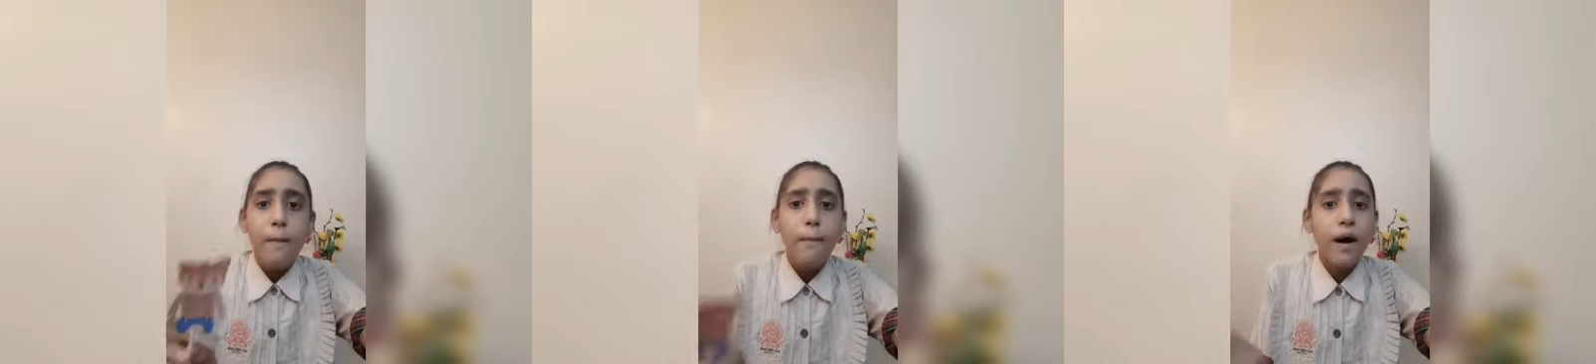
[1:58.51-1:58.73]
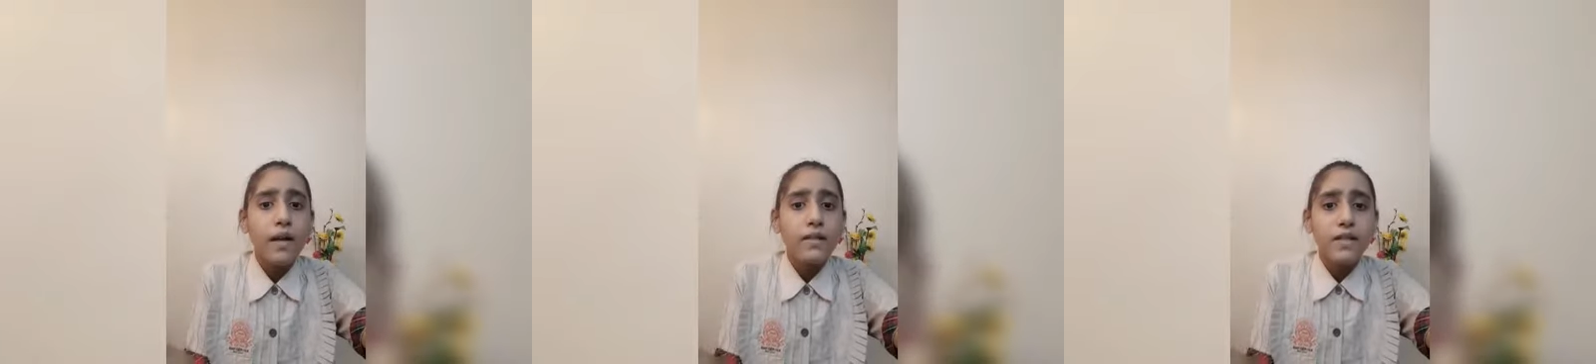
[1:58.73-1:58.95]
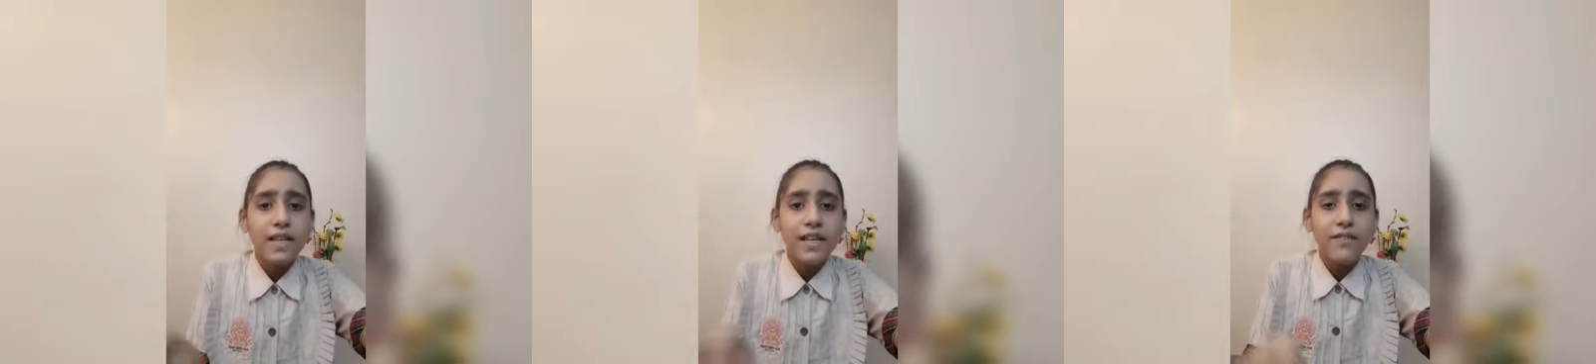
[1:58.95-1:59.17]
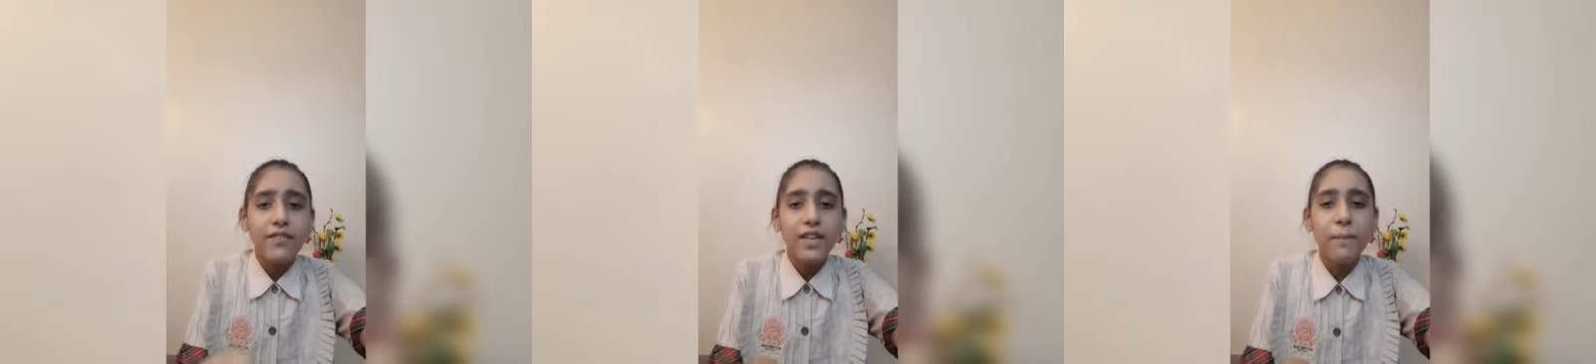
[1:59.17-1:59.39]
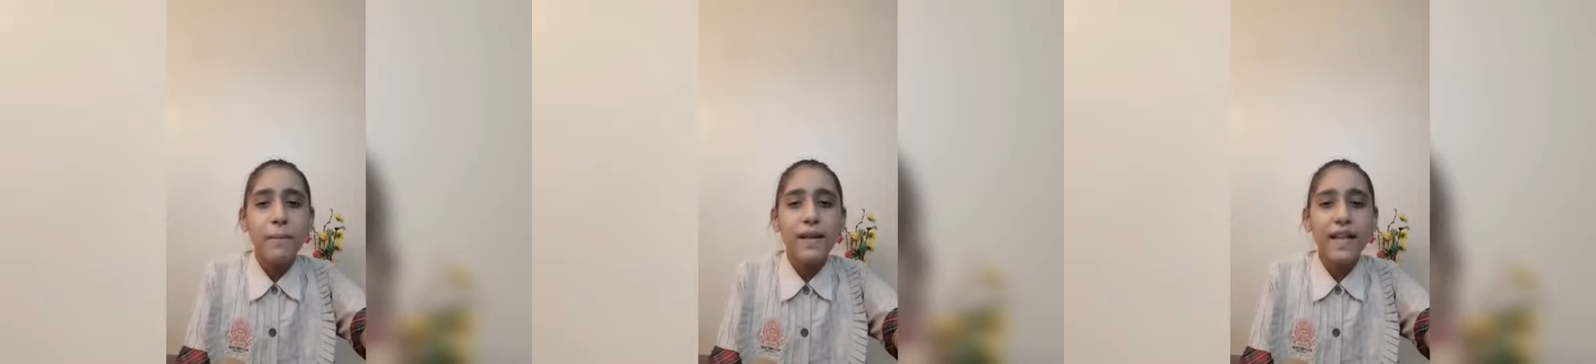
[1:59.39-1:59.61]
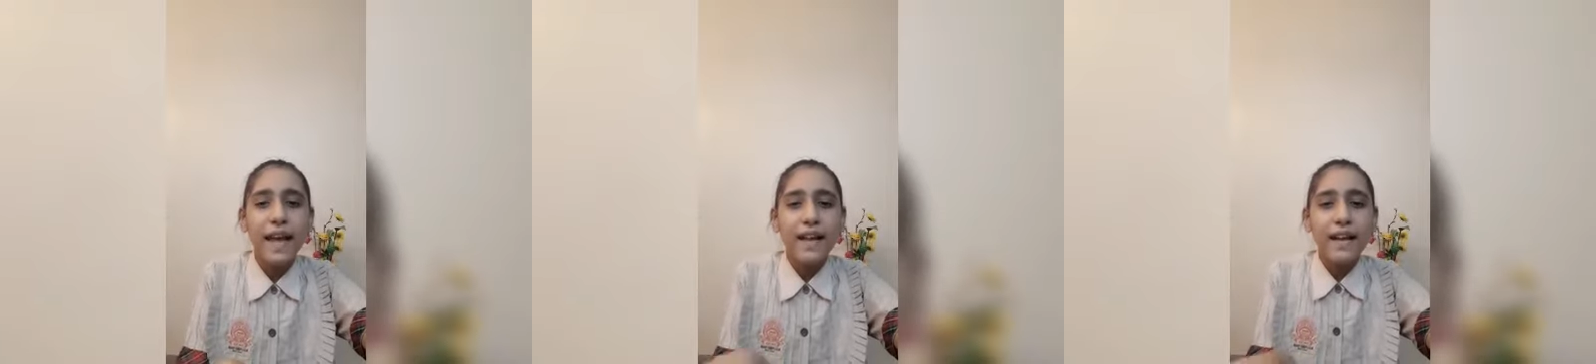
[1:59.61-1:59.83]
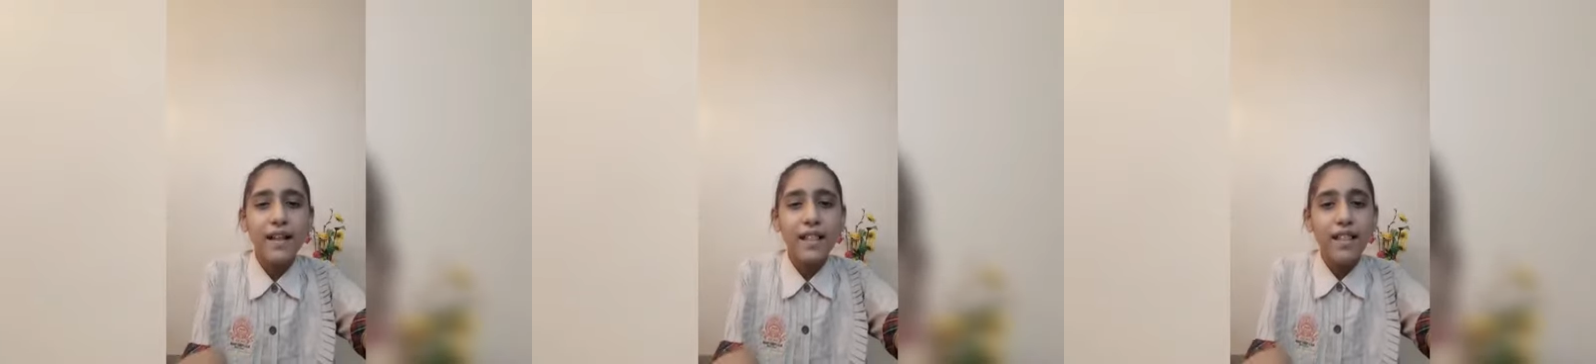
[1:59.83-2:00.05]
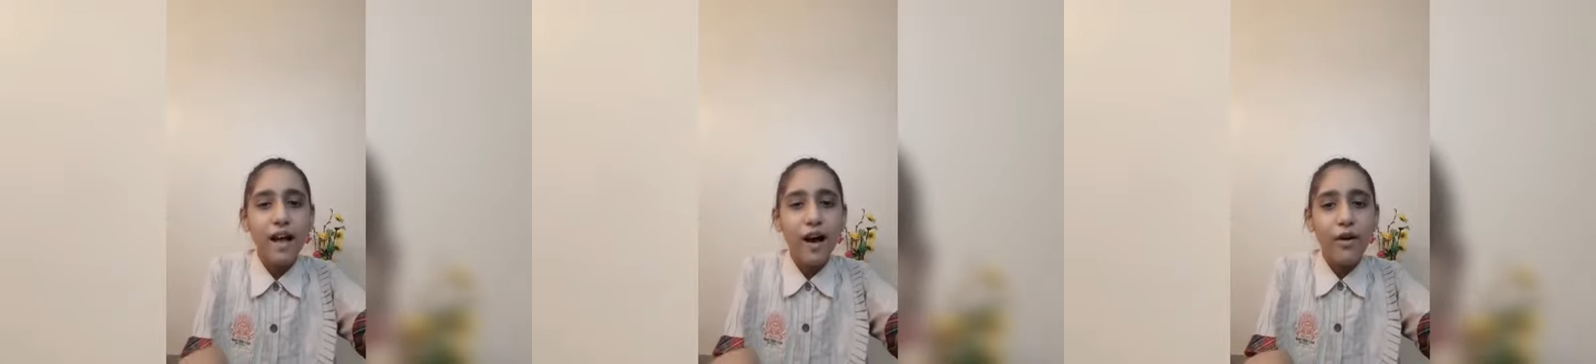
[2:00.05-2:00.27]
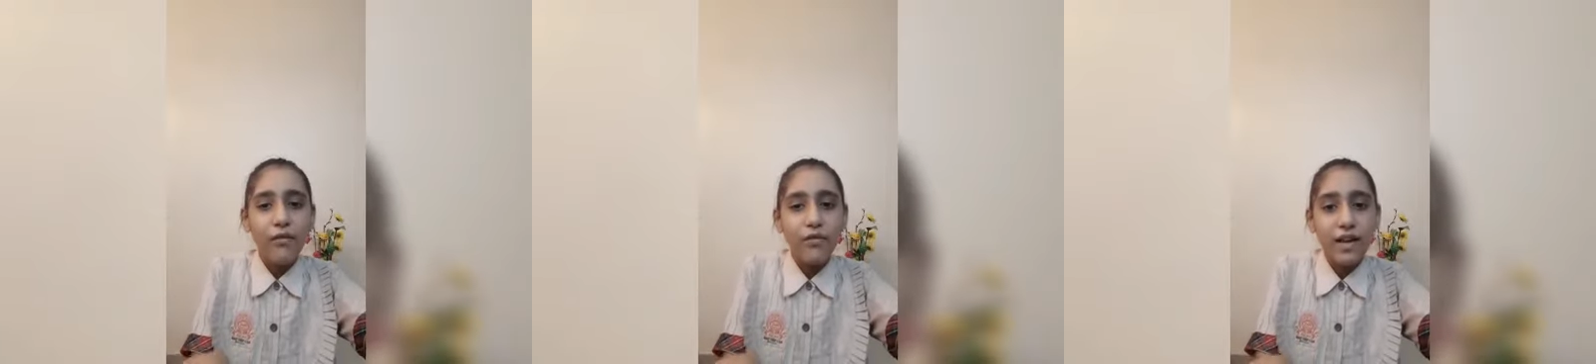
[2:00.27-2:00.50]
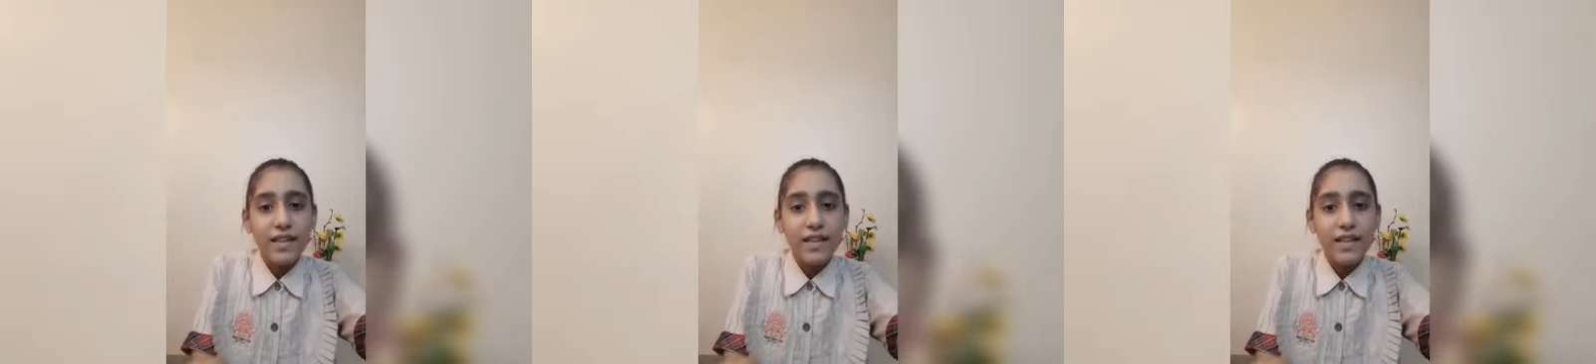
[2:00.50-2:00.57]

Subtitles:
But with a maniacal laugh